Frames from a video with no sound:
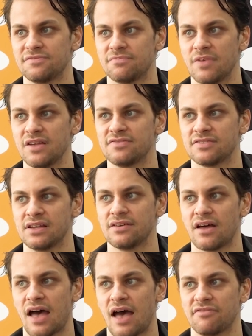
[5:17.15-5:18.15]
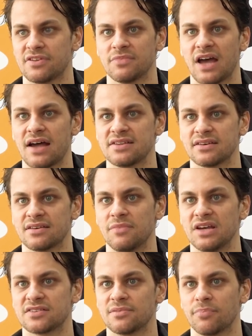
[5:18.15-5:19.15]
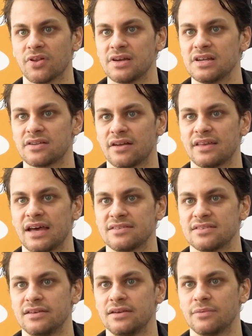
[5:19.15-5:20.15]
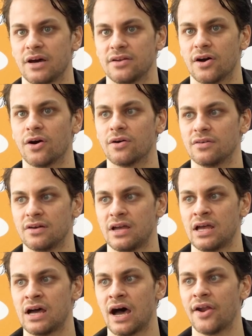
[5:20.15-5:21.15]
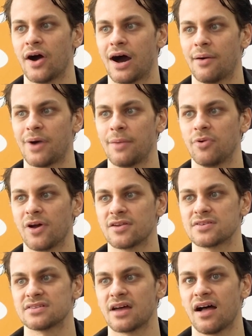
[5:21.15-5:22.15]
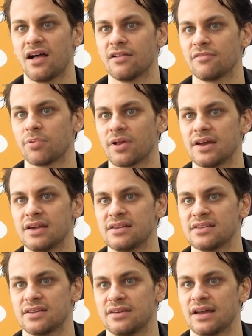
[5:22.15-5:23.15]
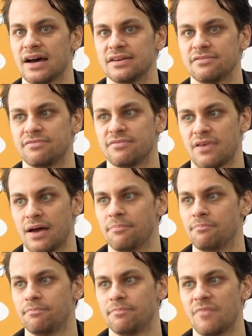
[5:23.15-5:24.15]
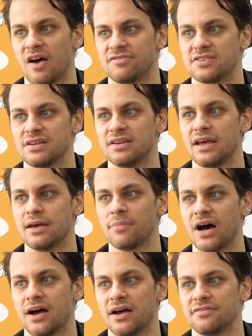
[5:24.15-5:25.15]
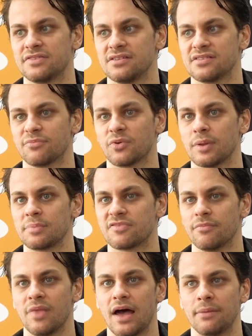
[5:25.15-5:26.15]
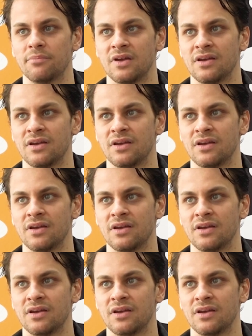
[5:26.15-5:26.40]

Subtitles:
They've seen to have some guys that can make some plays on that team. I know how my brother's style of play is, and I've seen him. I've seen some clips from them,